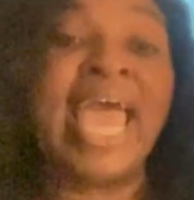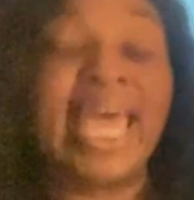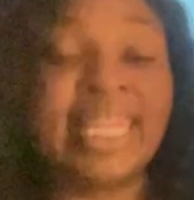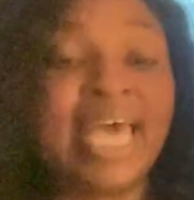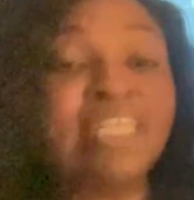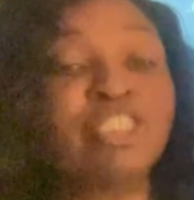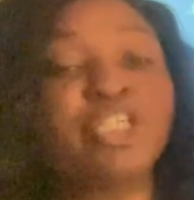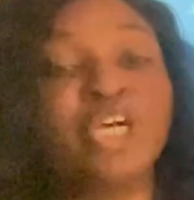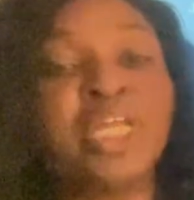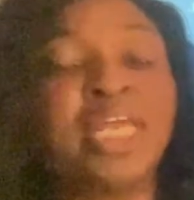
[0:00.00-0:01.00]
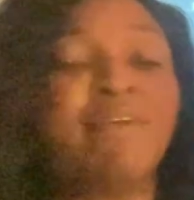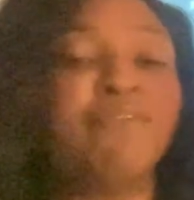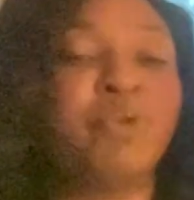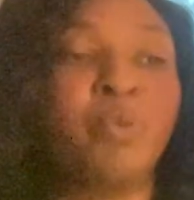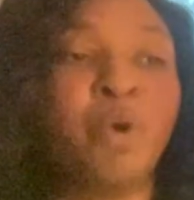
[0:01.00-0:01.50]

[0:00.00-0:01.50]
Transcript: And that's good if you